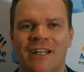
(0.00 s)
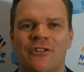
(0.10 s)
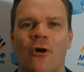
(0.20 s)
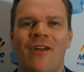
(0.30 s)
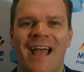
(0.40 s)
They
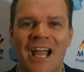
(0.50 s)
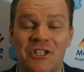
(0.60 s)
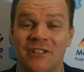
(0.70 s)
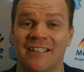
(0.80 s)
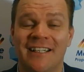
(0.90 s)
don't
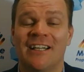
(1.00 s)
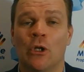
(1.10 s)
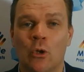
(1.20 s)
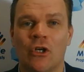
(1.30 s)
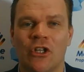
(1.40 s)
actually
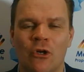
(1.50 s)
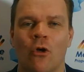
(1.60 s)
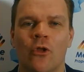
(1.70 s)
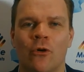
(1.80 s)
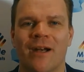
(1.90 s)
look at the
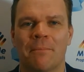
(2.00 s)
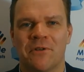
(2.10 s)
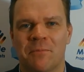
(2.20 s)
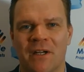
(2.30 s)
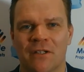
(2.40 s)
on-the-ground
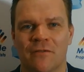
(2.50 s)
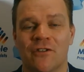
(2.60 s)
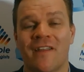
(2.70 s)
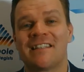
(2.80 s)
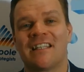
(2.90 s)
perspective.
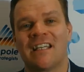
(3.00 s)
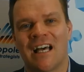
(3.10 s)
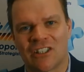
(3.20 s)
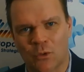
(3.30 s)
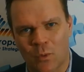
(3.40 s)
So that's the
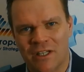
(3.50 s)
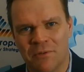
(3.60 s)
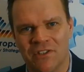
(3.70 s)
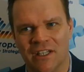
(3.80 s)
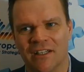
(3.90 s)
last
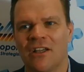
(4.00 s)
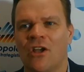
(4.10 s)
20%.